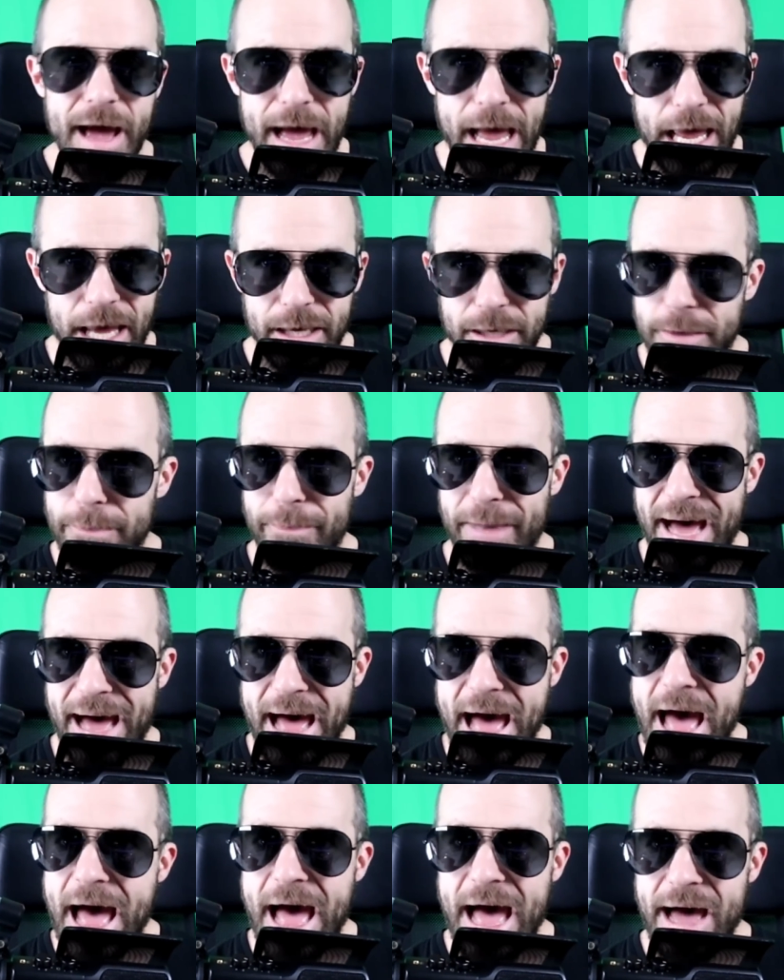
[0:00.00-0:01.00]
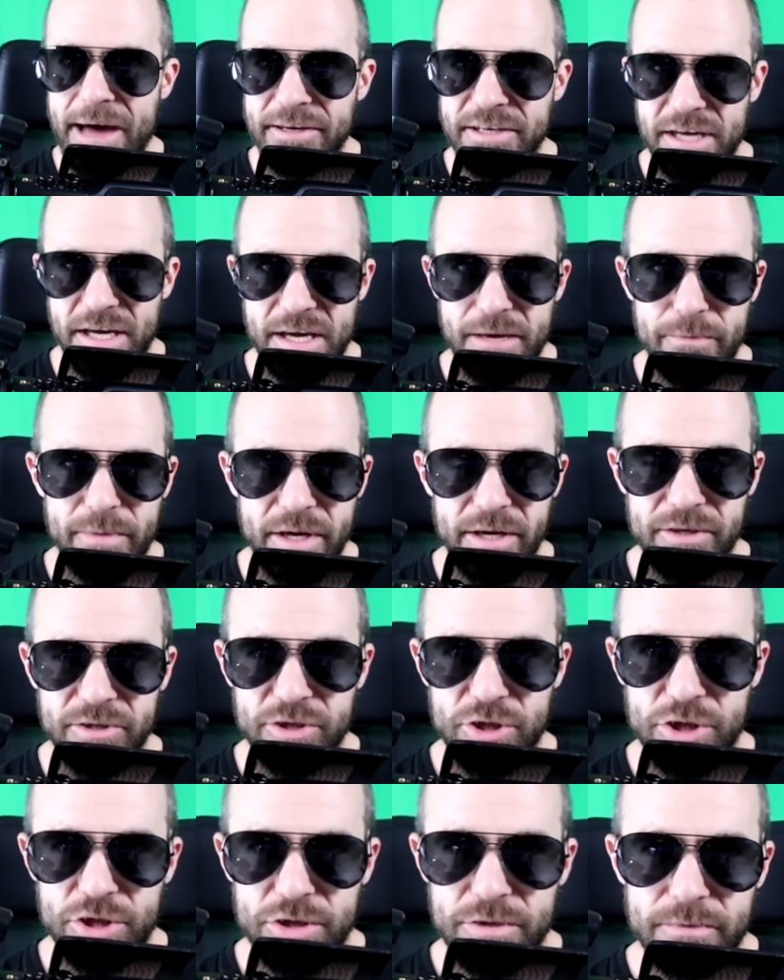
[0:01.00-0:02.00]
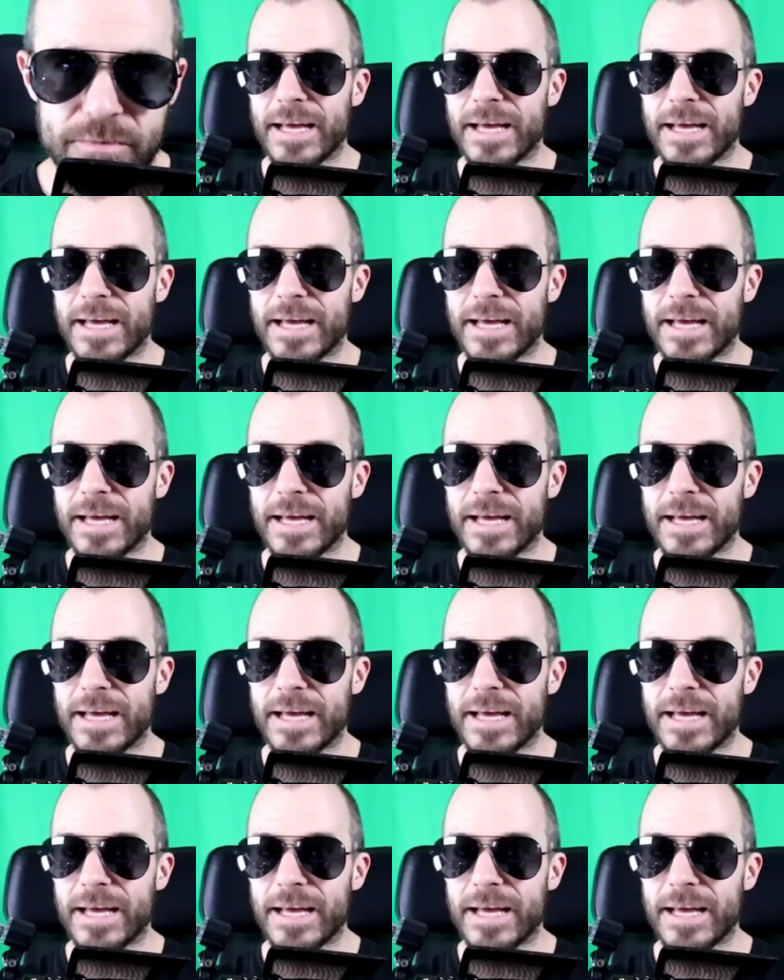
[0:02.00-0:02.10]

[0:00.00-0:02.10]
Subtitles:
a bad image.